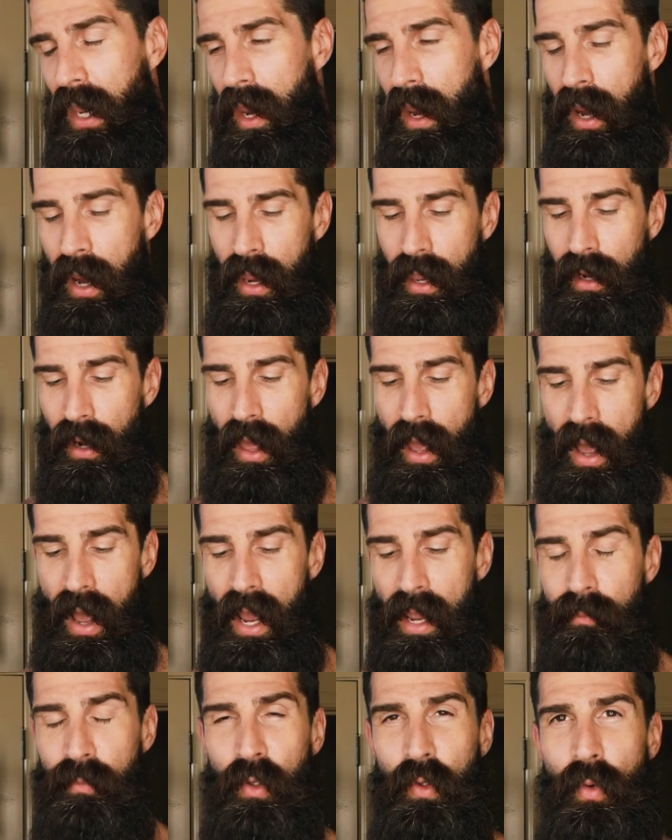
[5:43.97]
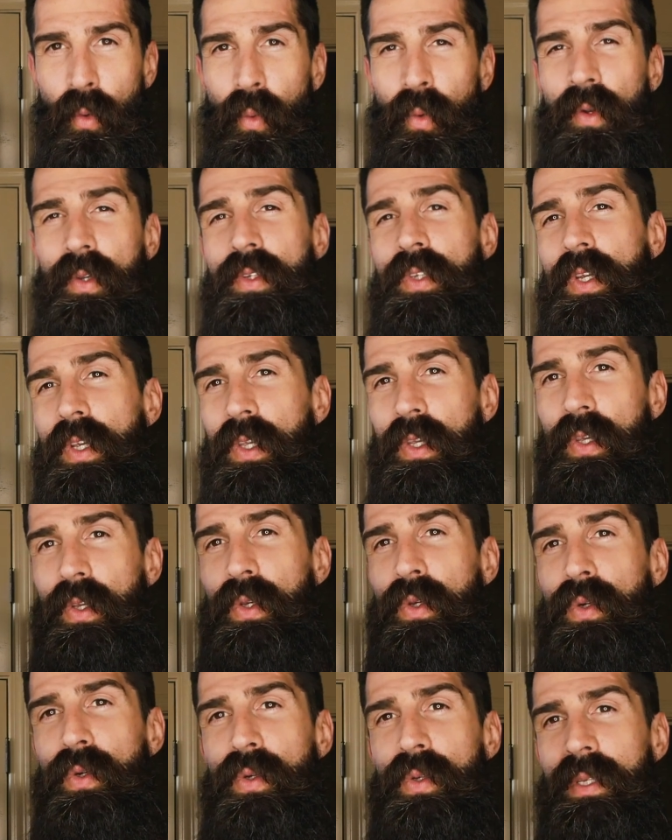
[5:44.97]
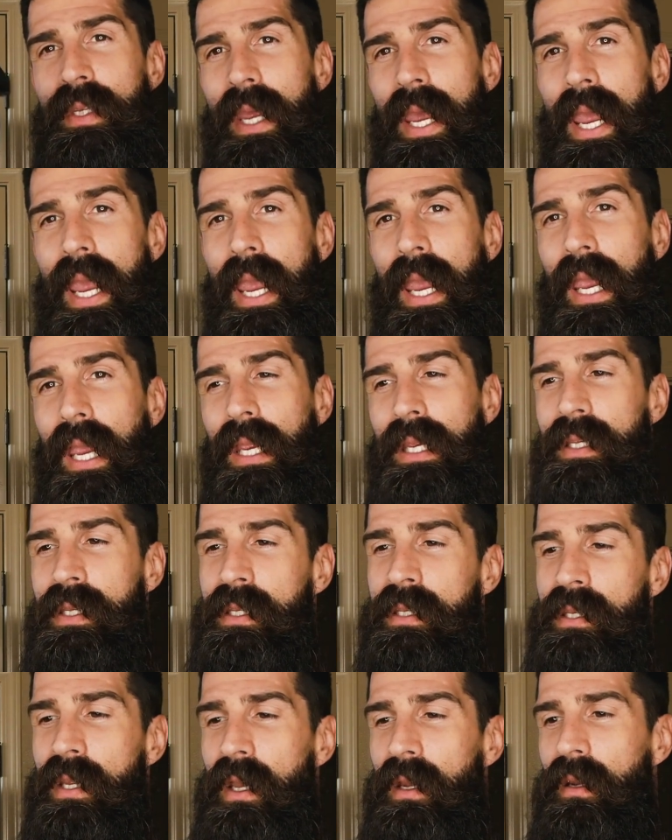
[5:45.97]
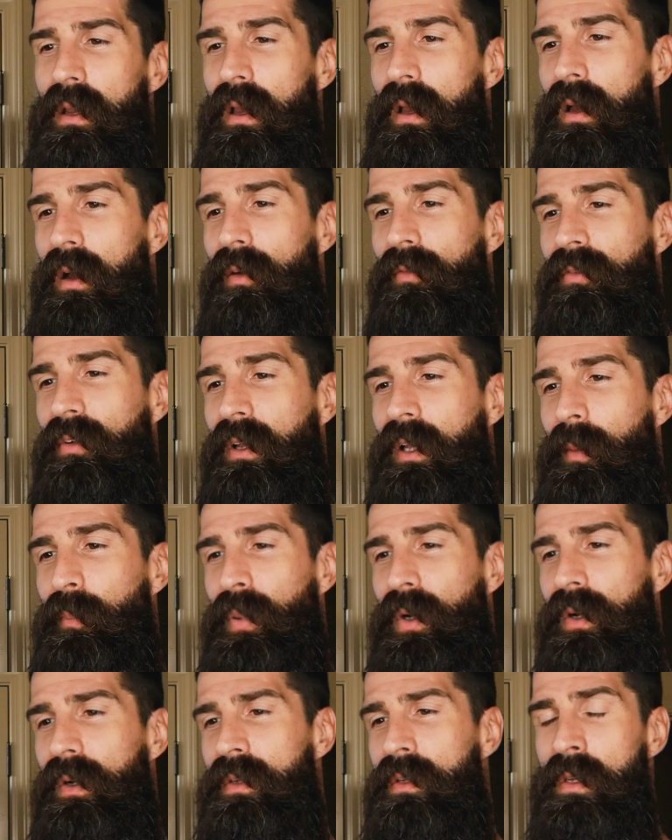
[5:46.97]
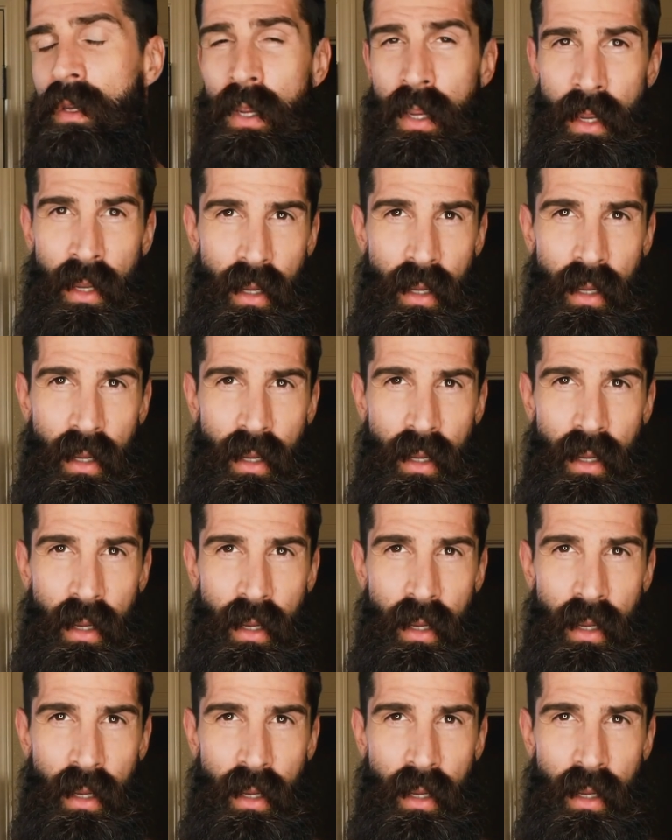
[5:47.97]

and I'm going to use a set of clippers